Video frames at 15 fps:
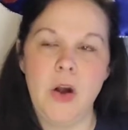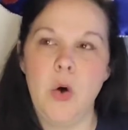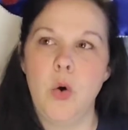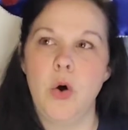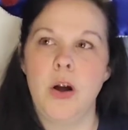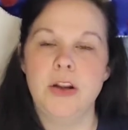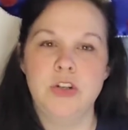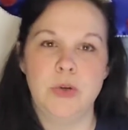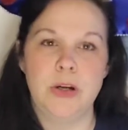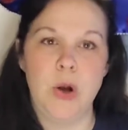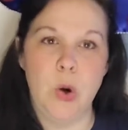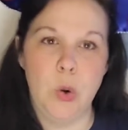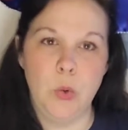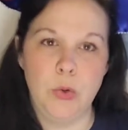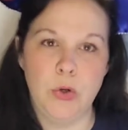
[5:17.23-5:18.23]
or a drink
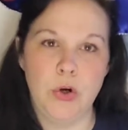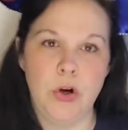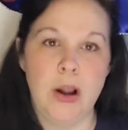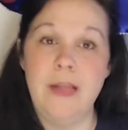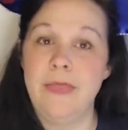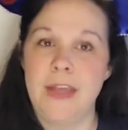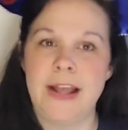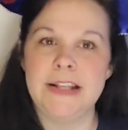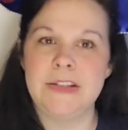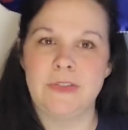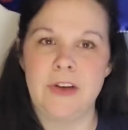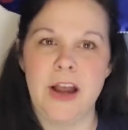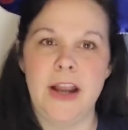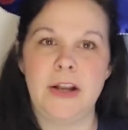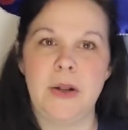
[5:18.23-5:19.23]
holder, and that's
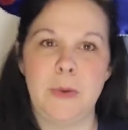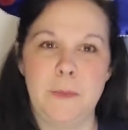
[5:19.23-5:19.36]
fine,